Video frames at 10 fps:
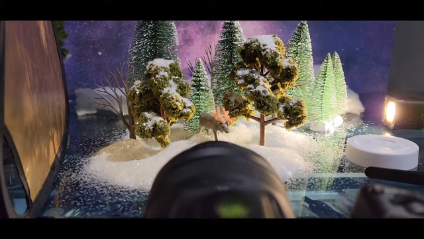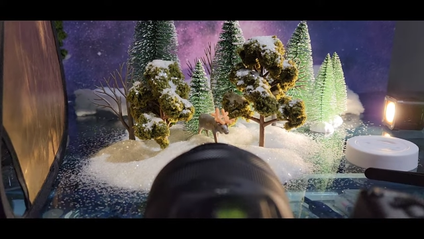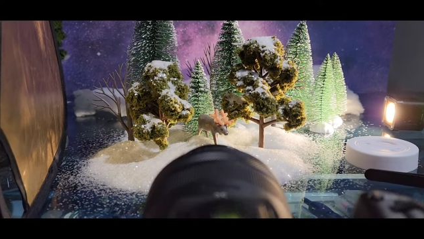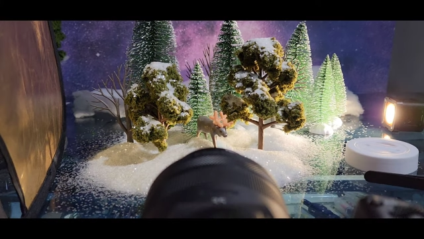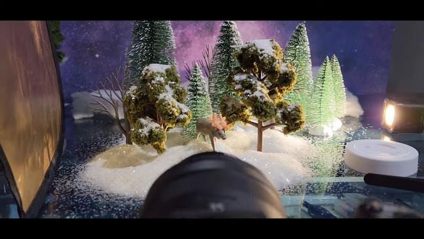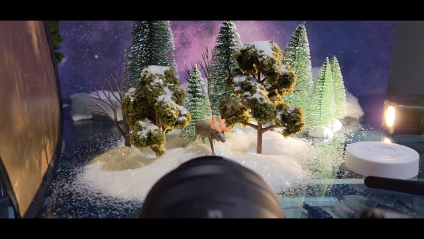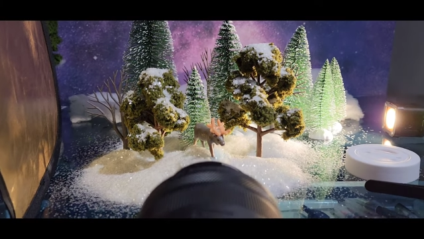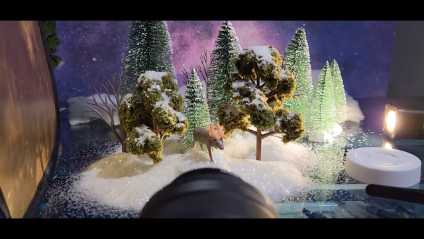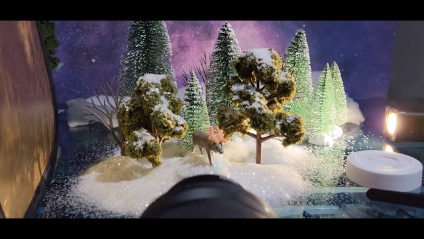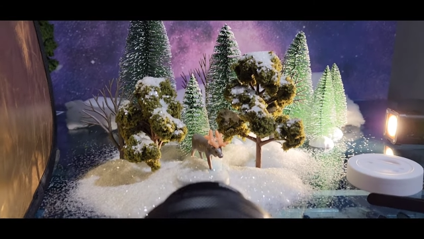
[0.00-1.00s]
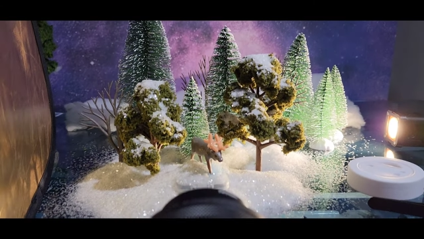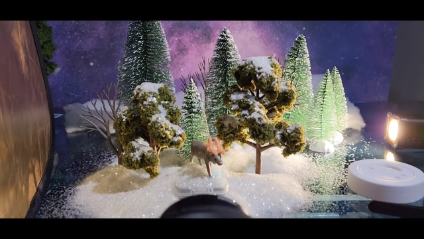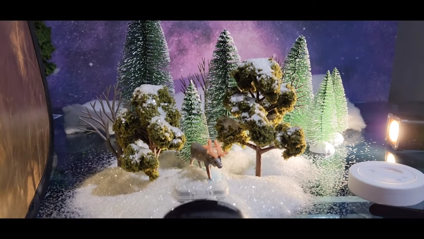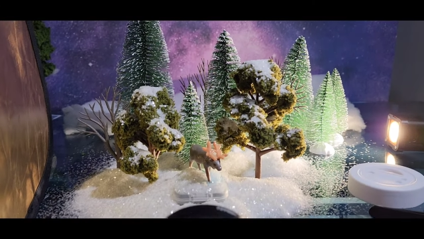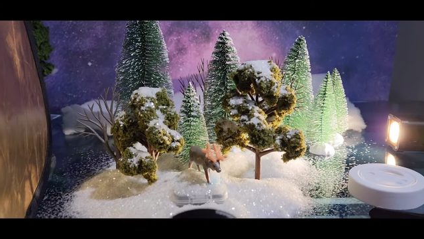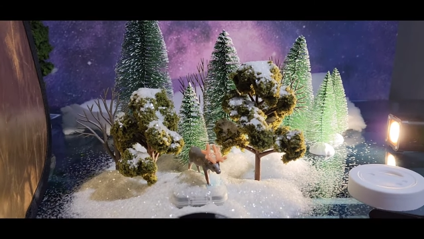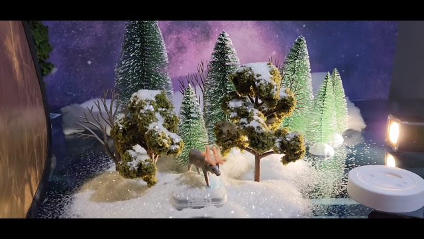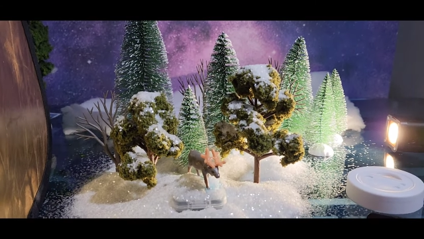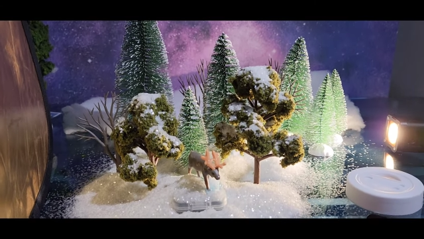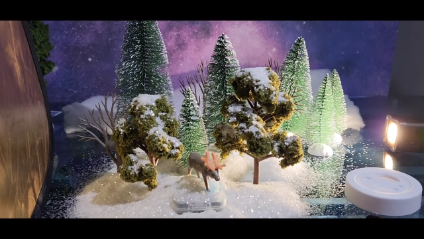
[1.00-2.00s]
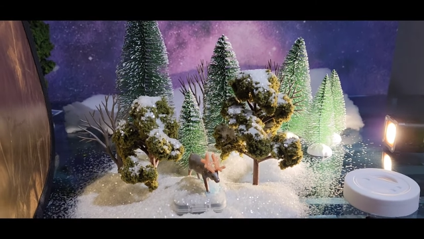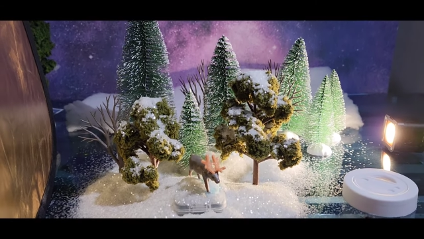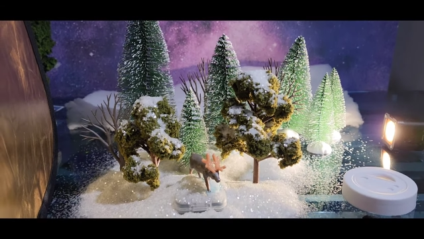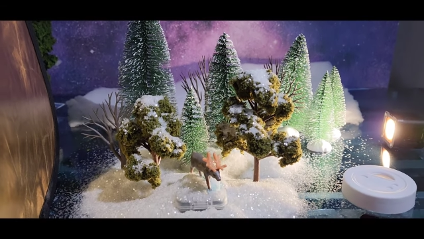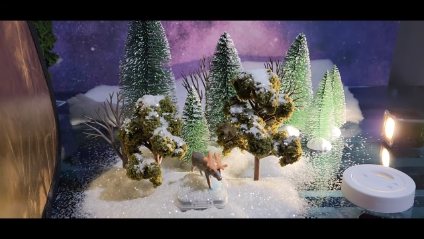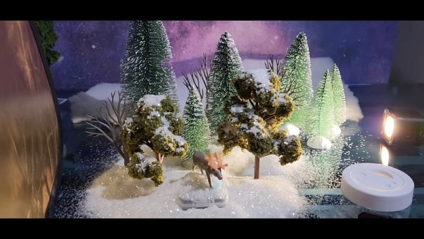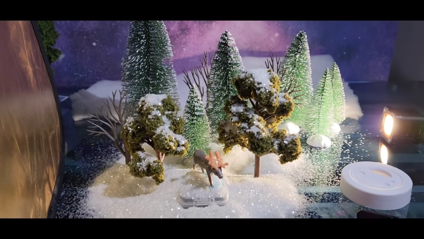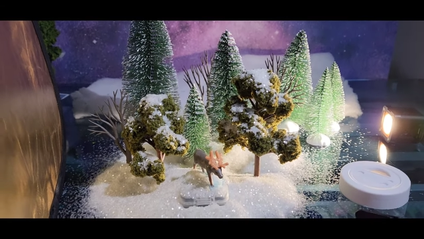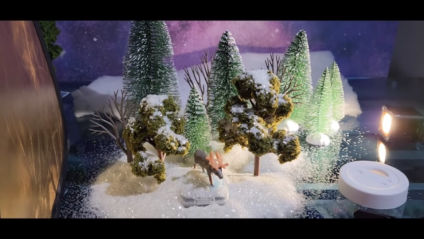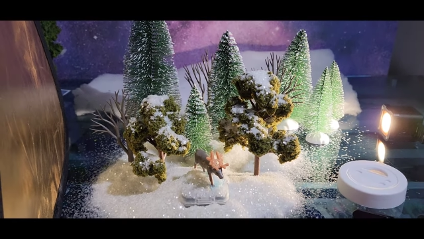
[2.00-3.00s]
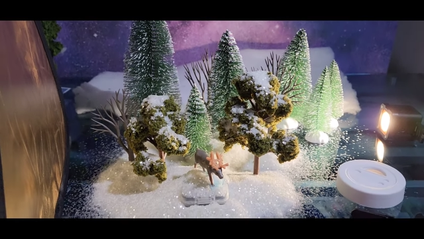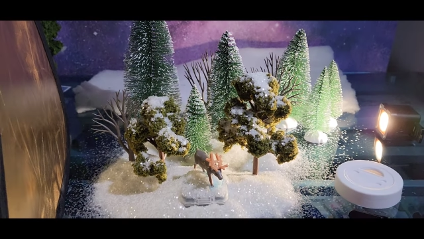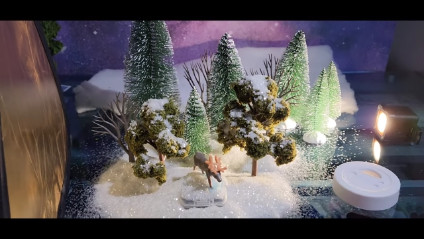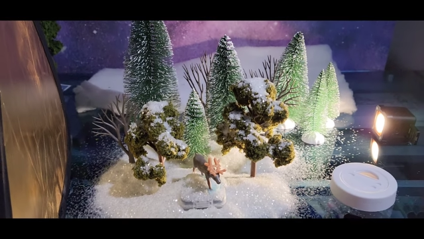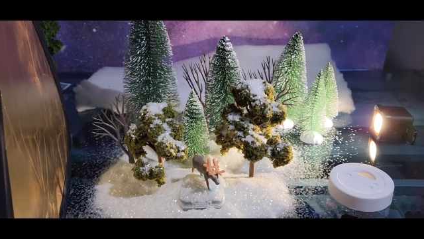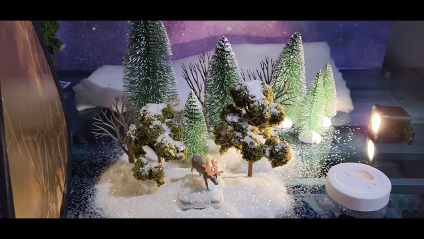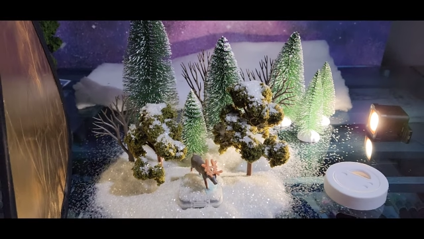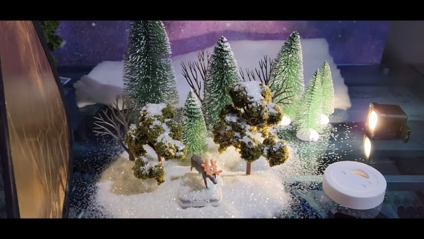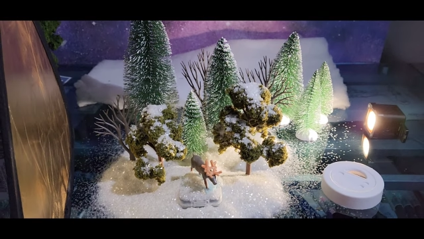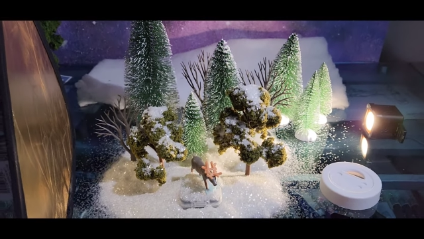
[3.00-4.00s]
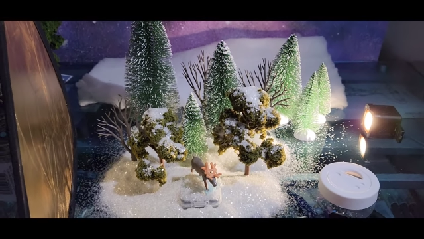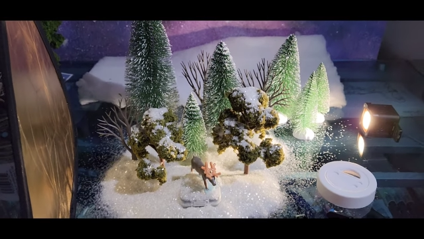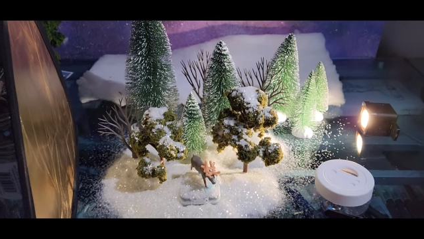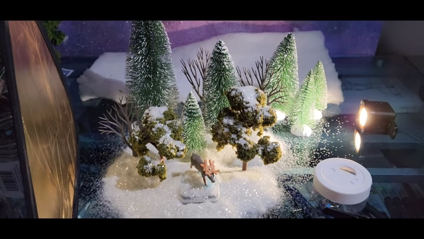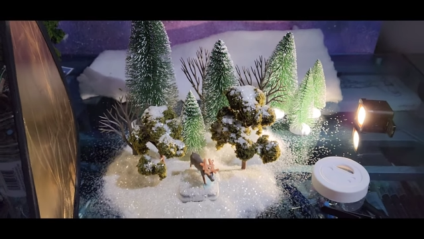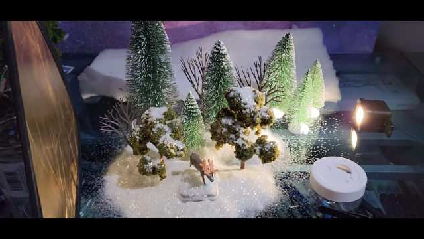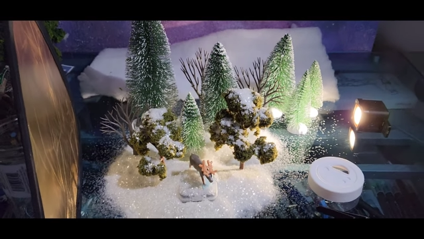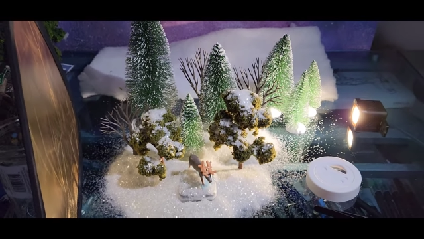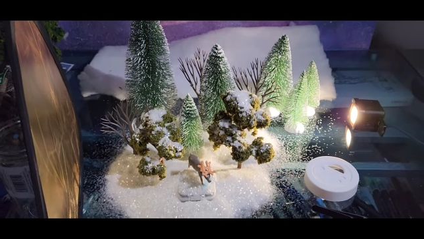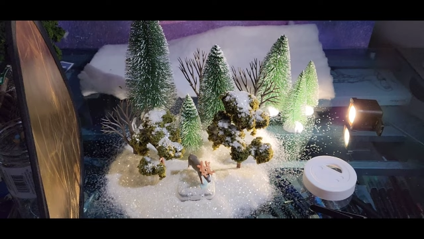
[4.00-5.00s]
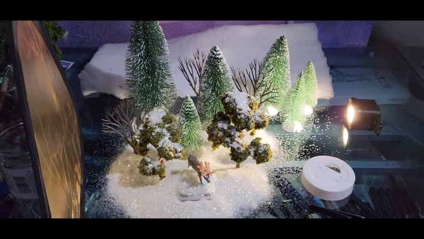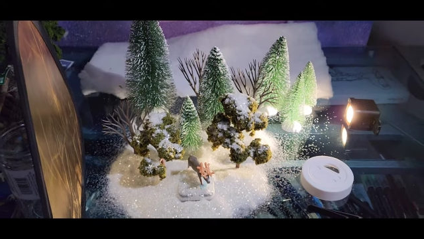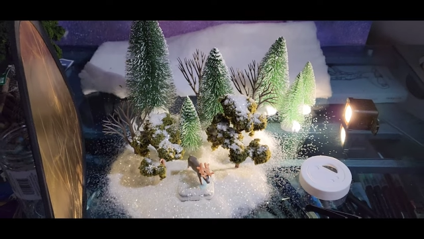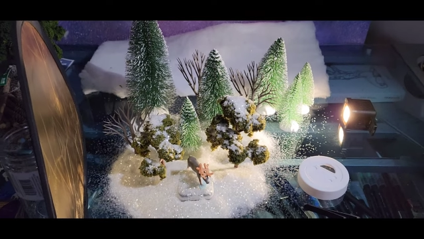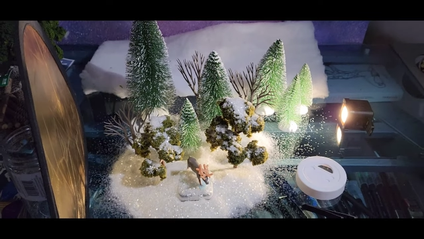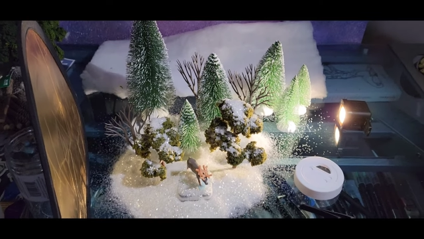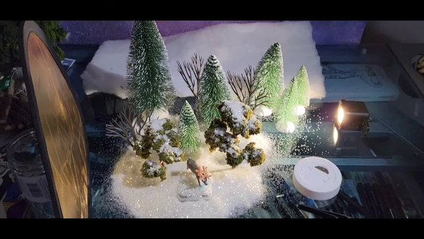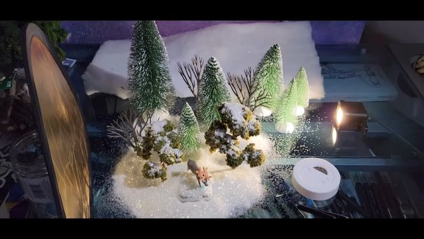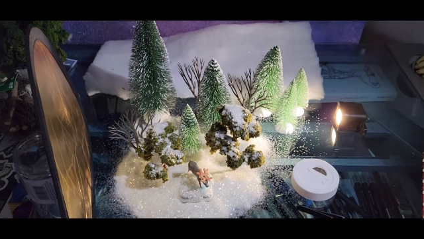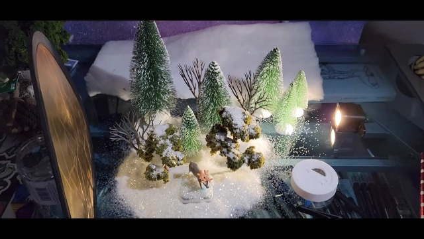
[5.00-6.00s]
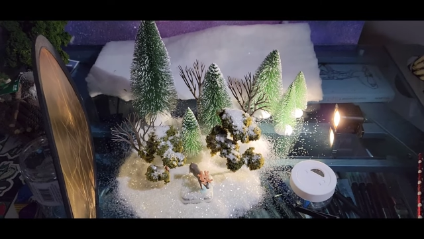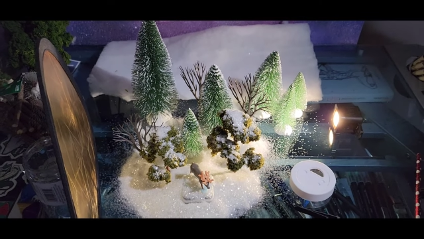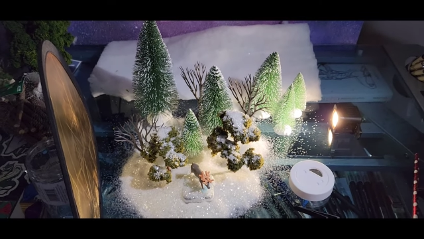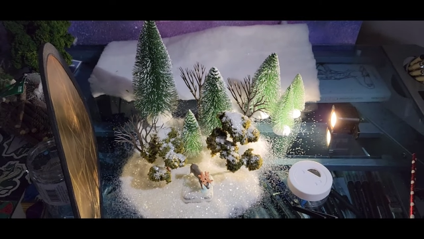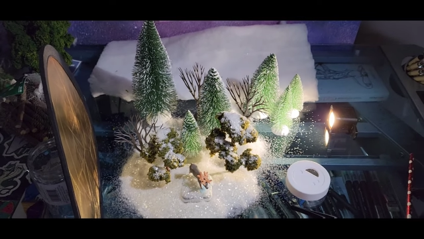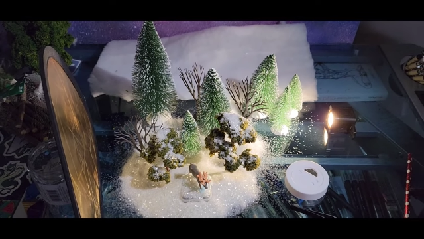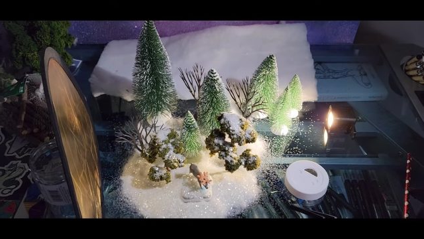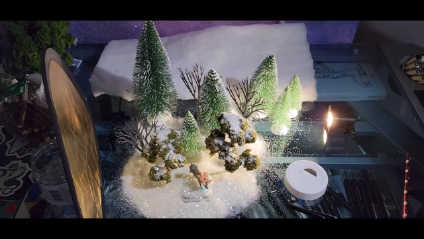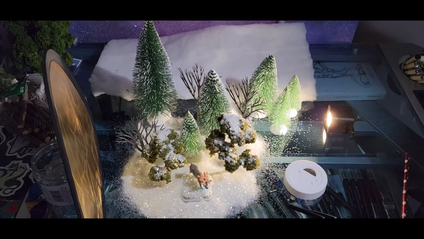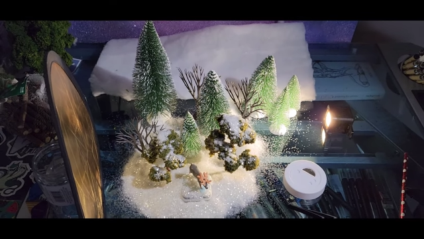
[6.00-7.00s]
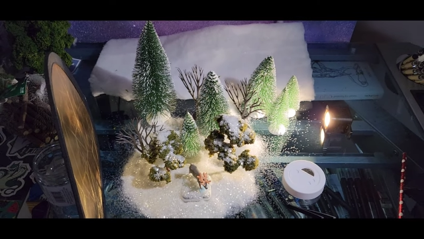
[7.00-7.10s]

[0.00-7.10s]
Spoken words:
No face is visible, so there are no lips to read.